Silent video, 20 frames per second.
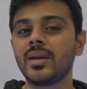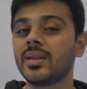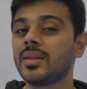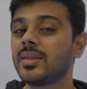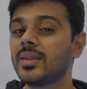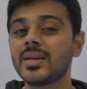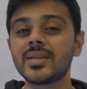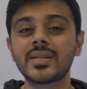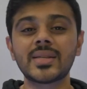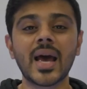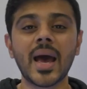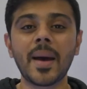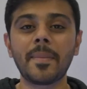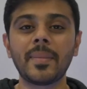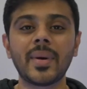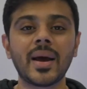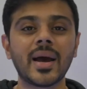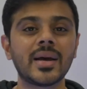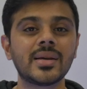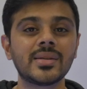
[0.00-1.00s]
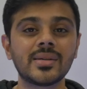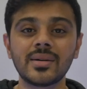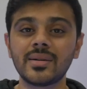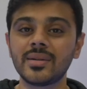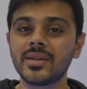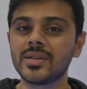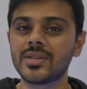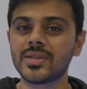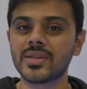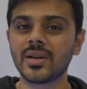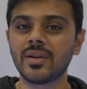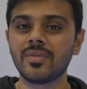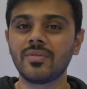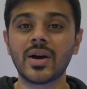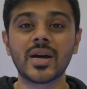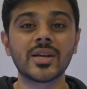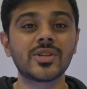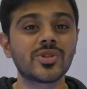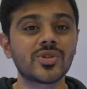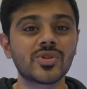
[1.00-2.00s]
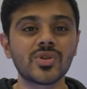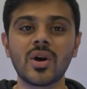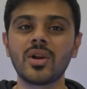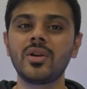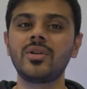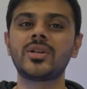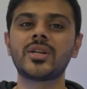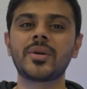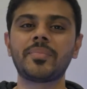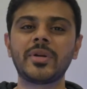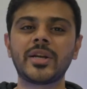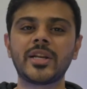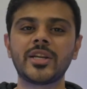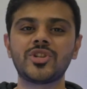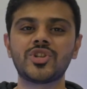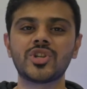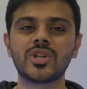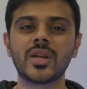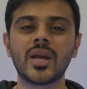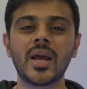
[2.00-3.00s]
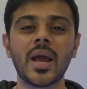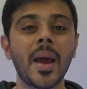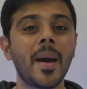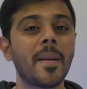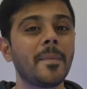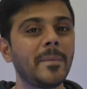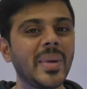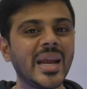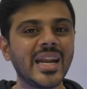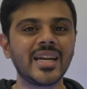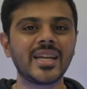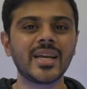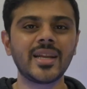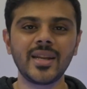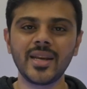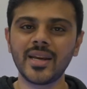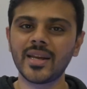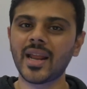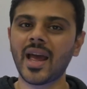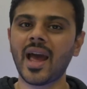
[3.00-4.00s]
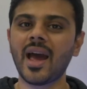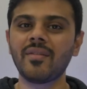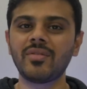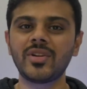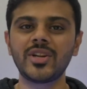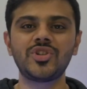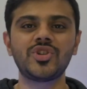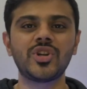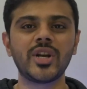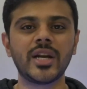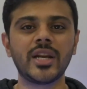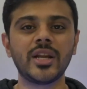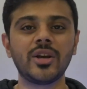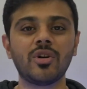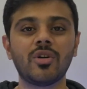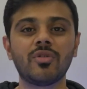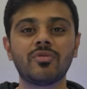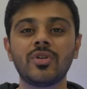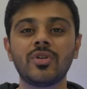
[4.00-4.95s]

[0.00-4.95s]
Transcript: This app has earned itself a solid reputation, maintaining an average rating of